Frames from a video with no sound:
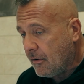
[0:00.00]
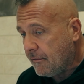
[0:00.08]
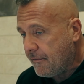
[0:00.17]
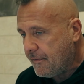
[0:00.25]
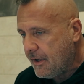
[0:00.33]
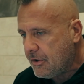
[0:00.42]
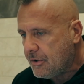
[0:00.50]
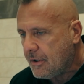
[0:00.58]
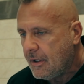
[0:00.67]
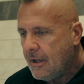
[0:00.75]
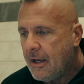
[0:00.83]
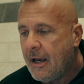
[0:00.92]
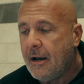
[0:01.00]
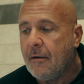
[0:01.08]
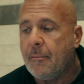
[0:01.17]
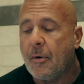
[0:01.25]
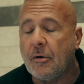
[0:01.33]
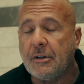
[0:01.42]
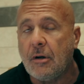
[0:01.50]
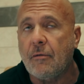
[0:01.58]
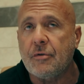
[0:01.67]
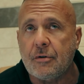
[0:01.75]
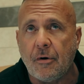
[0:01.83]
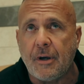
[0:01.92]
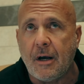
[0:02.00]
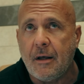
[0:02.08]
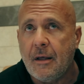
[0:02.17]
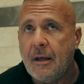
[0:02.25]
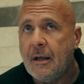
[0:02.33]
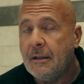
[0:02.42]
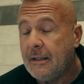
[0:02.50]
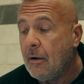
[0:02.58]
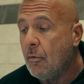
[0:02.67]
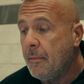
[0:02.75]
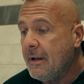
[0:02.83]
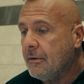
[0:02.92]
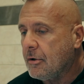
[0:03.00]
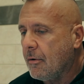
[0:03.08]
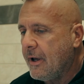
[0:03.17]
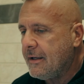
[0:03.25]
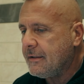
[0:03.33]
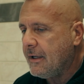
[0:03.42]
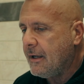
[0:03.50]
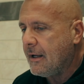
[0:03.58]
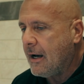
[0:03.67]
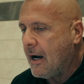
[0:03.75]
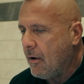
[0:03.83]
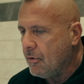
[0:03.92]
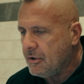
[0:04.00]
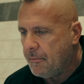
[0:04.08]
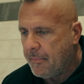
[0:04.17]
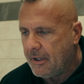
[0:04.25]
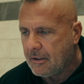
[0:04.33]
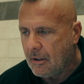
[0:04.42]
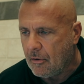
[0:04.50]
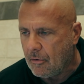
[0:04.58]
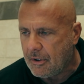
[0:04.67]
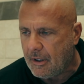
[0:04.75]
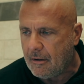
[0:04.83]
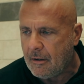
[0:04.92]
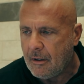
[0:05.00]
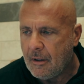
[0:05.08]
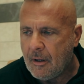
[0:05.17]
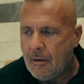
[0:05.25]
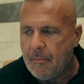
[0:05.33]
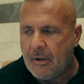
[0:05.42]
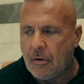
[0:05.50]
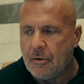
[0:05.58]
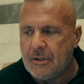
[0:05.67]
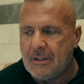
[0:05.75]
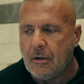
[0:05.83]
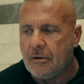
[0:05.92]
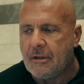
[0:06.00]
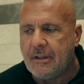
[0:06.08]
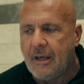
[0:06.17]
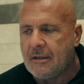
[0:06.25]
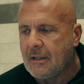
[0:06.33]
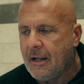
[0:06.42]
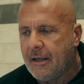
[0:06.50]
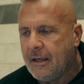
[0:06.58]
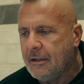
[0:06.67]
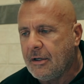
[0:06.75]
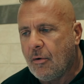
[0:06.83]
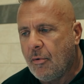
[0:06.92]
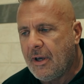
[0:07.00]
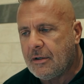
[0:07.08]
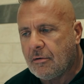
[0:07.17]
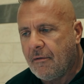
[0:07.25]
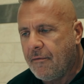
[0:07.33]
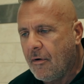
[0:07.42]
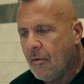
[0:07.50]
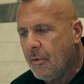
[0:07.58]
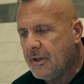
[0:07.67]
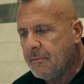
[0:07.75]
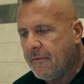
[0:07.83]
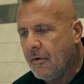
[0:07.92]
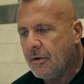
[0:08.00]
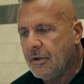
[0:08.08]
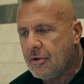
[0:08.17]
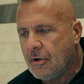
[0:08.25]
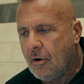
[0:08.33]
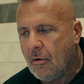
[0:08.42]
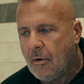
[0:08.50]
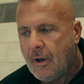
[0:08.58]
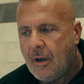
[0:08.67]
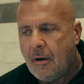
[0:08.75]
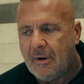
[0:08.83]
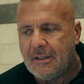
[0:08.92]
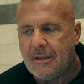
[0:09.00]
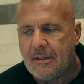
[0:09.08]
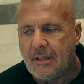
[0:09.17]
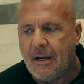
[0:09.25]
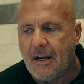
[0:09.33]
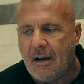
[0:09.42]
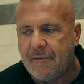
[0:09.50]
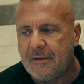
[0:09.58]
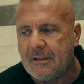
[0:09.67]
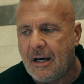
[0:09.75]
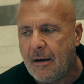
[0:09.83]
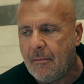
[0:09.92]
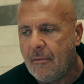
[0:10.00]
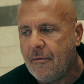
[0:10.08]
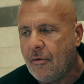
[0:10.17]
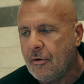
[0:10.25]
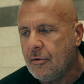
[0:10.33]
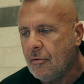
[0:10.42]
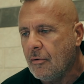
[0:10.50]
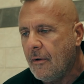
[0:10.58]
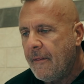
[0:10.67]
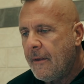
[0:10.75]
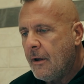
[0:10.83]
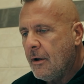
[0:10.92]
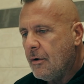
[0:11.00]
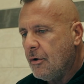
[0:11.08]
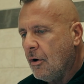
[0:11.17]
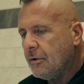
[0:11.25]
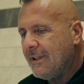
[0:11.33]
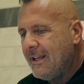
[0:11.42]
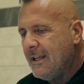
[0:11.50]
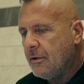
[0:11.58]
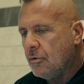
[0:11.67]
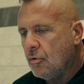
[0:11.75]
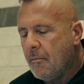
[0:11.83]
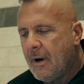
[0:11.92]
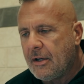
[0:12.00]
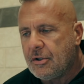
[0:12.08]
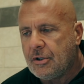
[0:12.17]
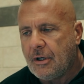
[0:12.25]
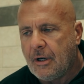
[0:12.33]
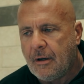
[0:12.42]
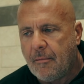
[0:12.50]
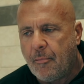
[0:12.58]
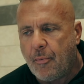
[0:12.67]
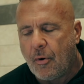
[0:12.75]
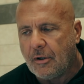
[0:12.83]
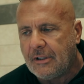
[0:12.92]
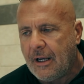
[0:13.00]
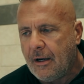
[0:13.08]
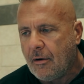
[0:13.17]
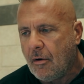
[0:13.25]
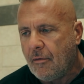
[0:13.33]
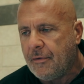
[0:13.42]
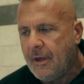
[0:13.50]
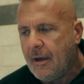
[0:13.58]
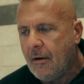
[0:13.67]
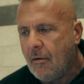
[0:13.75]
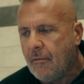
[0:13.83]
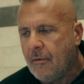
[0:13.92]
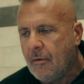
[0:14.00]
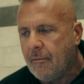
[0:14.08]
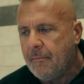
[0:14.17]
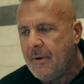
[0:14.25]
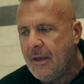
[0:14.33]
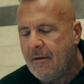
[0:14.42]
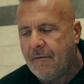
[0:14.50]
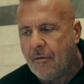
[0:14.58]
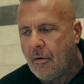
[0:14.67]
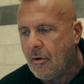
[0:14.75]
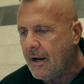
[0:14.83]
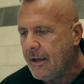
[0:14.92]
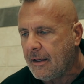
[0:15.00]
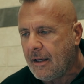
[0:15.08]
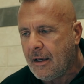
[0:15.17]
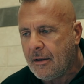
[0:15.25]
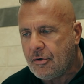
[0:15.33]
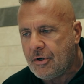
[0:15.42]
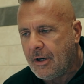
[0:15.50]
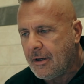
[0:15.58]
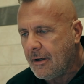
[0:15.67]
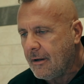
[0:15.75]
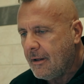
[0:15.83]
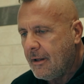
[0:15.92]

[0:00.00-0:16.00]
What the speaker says: fish and protein of soya. That will be interesting. How is Petar looking? Because it's not test like 3 weeks or 4 weeks before the show, but this is enough time to not eat too much protein of beef or like chicken,